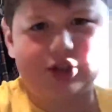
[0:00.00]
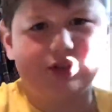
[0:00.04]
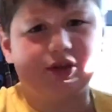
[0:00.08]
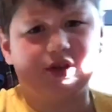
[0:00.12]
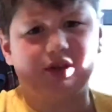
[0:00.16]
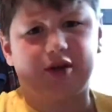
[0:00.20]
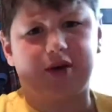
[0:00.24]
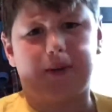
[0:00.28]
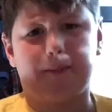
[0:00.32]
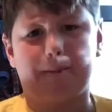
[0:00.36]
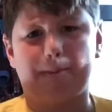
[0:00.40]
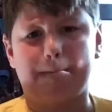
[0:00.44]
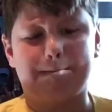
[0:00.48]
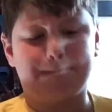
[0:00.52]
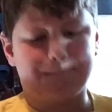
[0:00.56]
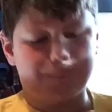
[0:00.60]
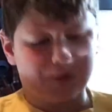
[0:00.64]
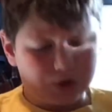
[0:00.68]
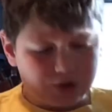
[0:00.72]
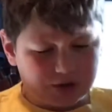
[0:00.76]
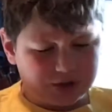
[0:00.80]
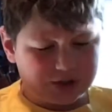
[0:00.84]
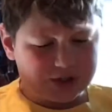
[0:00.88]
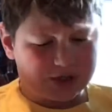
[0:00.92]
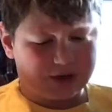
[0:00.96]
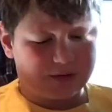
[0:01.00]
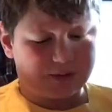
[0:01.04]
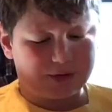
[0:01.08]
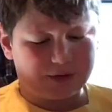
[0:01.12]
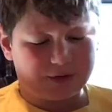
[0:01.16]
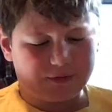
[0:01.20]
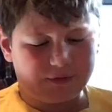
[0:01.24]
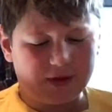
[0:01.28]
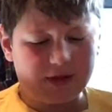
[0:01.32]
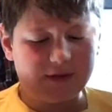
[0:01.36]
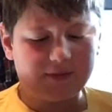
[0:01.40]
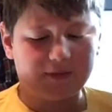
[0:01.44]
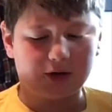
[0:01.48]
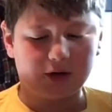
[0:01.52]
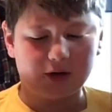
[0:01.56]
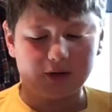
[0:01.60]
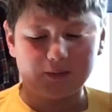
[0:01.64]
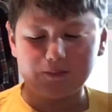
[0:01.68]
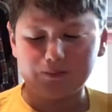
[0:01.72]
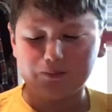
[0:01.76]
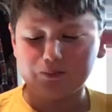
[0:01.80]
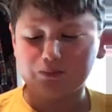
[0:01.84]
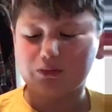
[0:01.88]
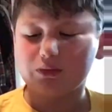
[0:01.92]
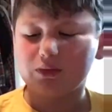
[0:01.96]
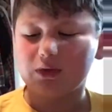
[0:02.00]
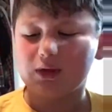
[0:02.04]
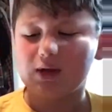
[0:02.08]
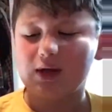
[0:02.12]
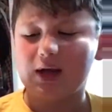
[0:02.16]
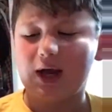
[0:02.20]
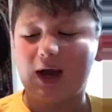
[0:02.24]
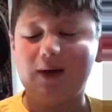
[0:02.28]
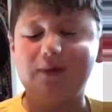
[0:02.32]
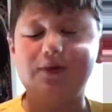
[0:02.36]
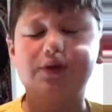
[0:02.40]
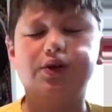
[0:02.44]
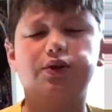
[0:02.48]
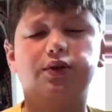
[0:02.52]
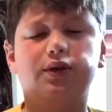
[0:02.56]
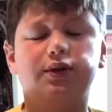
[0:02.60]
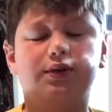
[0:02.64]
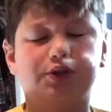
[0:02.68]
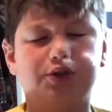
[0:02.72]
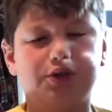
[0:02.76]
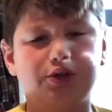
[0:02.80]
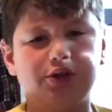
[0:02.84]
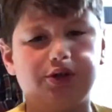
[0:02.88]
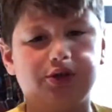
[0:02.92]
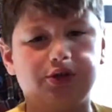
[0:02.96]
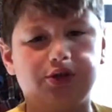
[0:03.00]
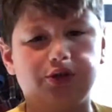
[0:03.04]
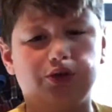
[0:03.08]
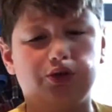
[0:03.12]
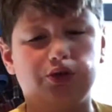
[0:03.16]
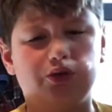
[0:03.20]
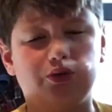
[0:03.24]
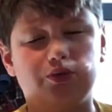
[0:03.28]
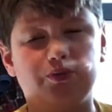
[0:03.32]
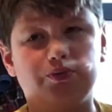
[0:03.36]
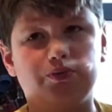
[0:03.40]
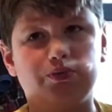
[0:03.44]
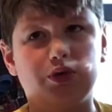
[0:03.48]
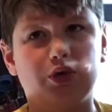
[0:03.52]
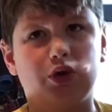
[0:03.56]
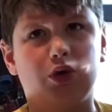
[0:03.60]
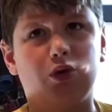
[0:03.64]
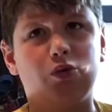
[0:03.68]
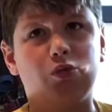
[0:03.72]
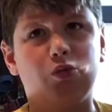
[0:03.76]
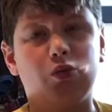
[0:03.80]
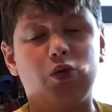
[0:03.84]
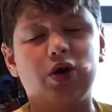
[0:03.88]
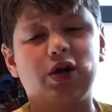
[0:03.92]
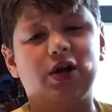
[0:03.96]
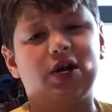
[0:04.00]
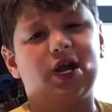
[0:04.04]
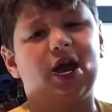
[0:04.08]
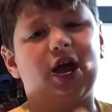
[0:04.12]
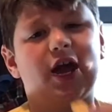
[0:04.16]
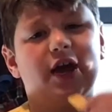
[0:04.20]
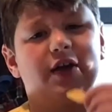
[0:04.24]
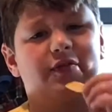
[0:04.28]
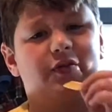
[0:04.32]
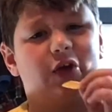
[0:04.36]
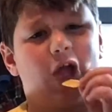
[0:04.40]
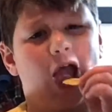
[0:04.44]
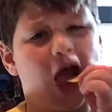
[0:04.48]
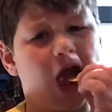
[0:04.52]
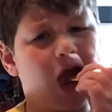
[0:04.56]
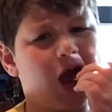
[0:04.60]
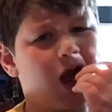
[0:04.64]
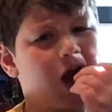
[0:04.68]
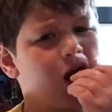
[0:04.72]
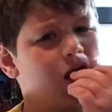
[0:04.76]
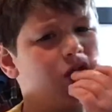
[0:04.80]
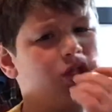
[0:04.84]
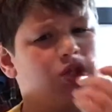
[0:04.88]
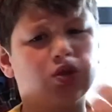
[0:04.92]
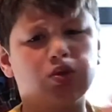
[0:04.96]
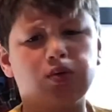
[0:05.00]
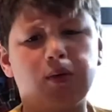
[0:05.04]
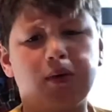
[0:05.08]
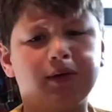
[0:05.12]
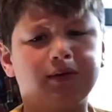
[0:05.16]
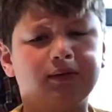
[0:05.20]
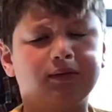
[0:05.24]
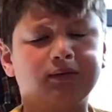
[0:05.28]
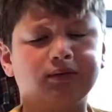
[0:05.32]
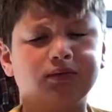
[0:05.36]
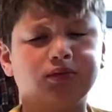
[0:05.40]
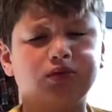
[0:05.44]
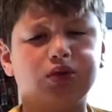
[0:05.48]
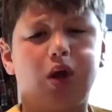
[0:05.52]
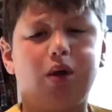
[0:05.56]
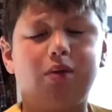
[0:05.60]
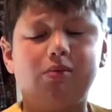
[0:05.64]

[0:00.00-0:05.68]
They're I like would bursting like, with uh, flavor. Um, I would do a two. No, one and a half. I would do a two.